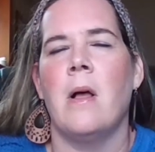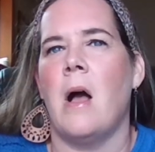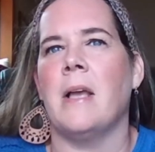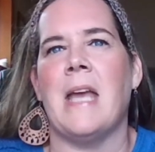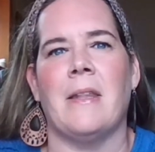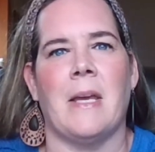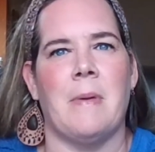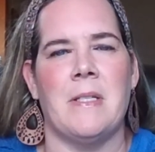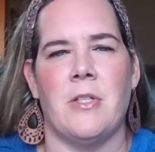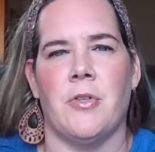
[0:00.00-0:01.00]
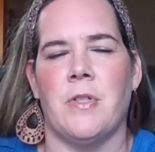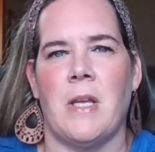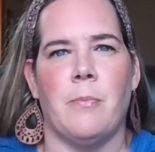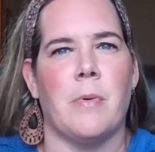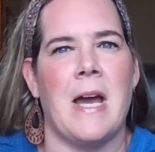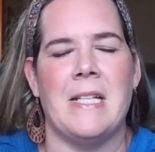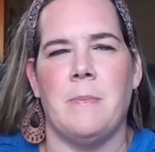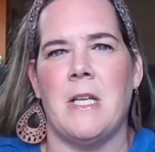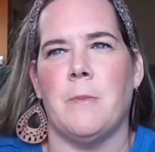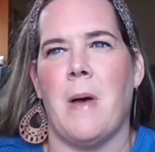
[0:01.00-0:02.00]
Again, like my sister said,
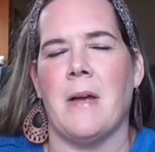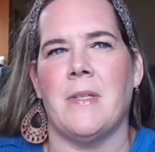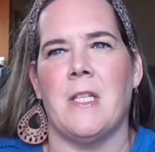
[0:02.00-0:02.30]
bridesmaids boxes,